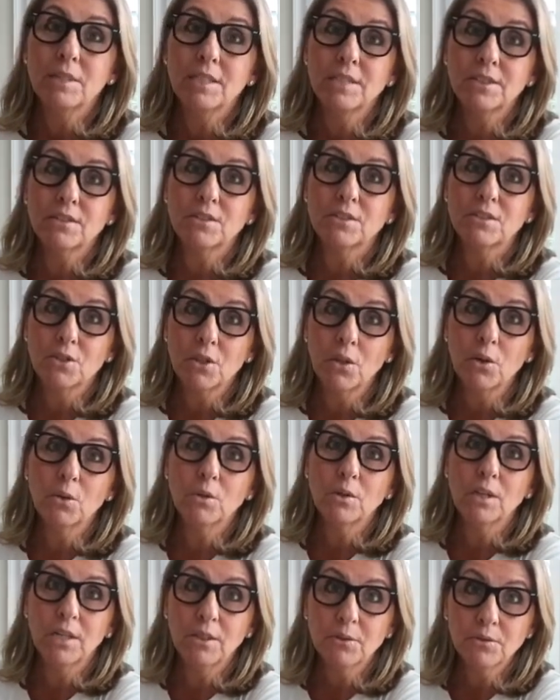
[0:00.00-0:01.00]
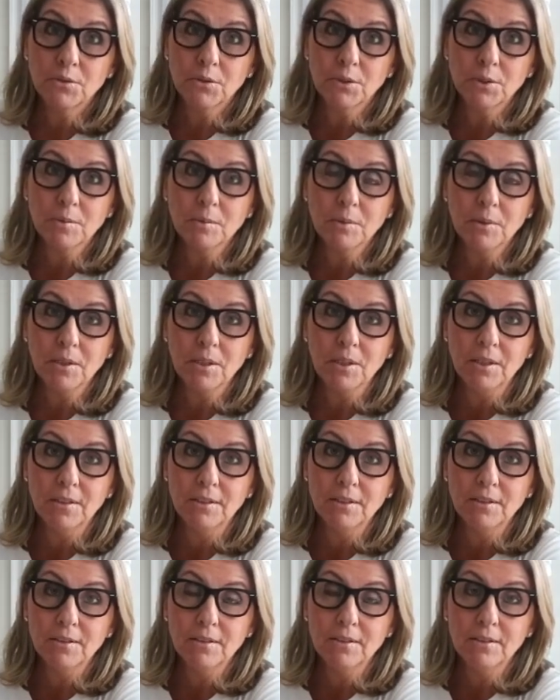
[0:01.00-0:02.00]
But it's so comfortable.